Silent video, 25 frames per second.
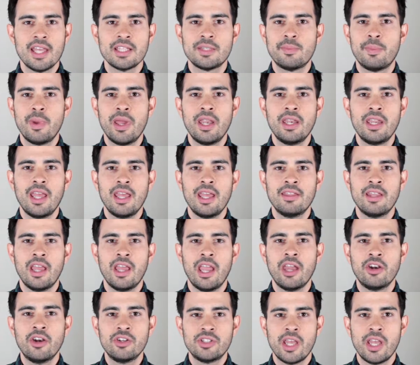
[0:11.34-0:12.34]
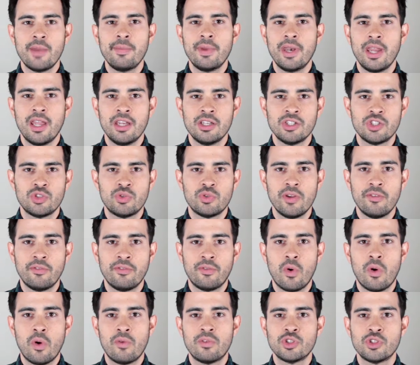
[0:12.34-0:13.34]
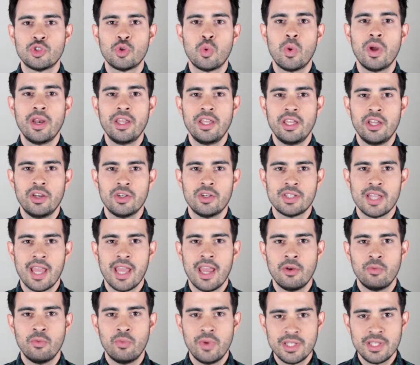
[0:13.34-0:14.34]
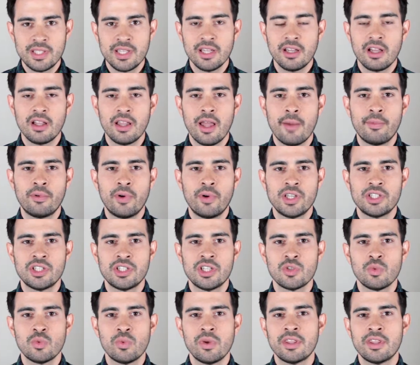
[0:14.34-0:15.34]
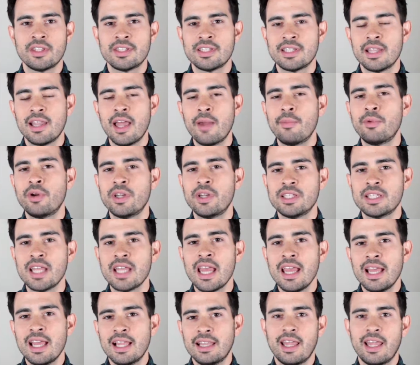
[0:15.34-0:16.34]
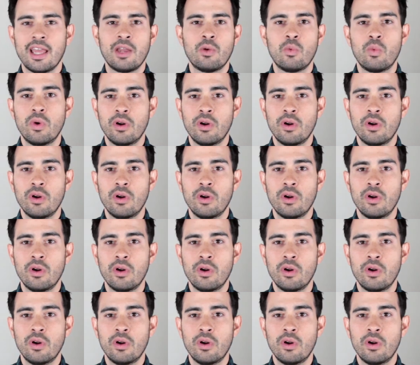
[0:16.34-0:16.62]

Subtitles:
has been in the entertainment industry for over 20 years, and recent collaborations with celebrities like